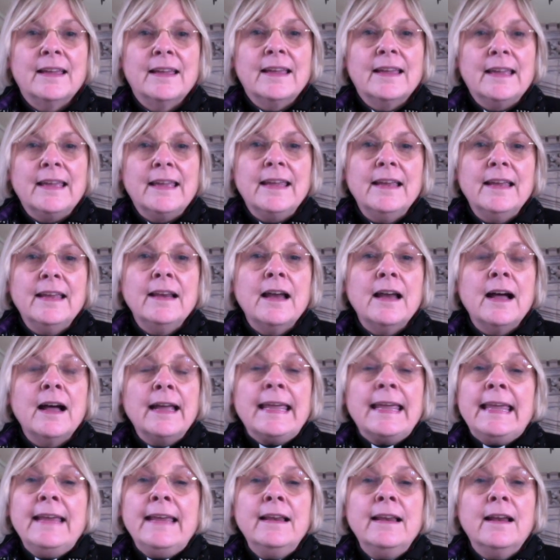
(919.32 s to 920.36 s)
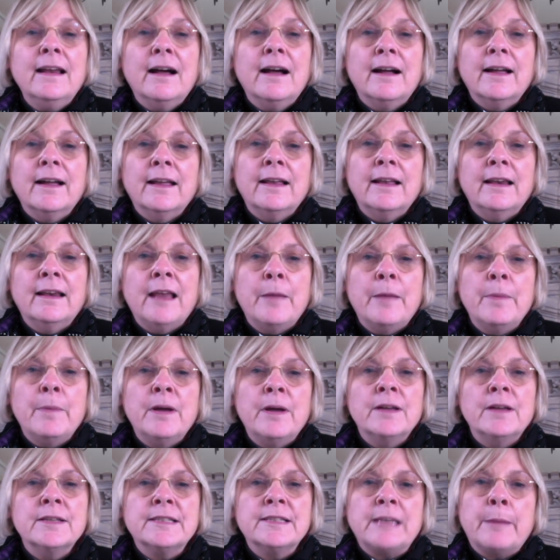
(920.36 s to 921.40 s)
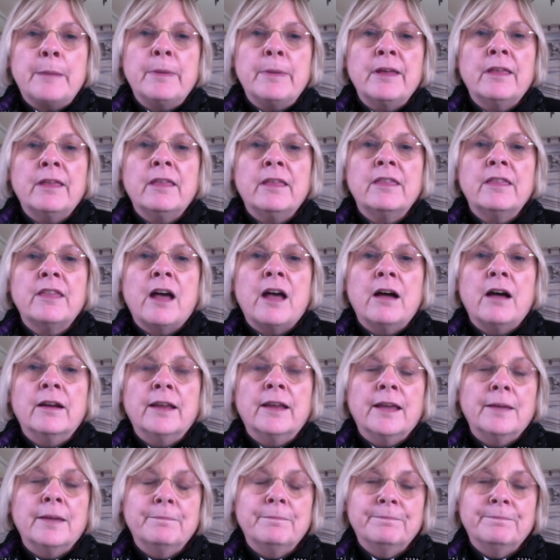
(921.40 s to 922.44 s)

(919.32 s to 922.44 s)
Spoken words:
Eli, Eli, lema sabachthani.